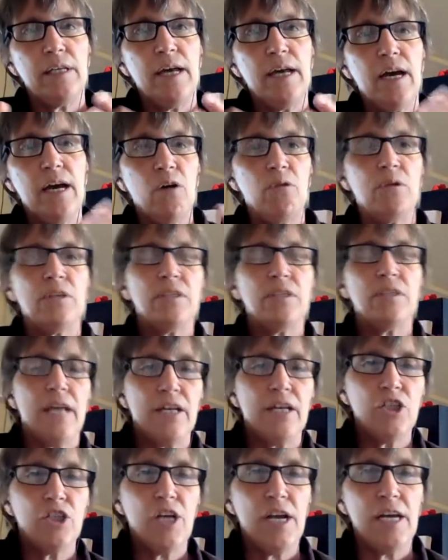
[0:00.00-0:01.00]
How does
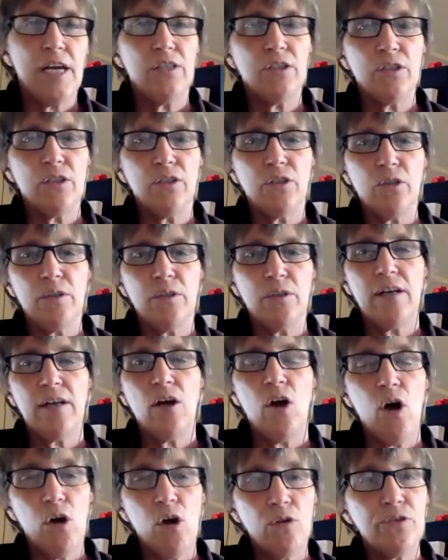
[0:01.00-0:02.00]
that change? And so that
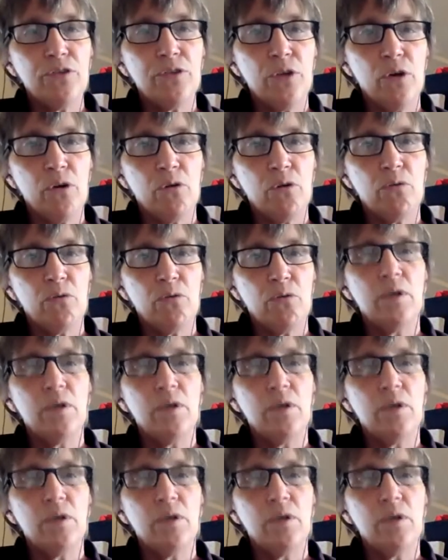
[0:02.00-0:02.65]
also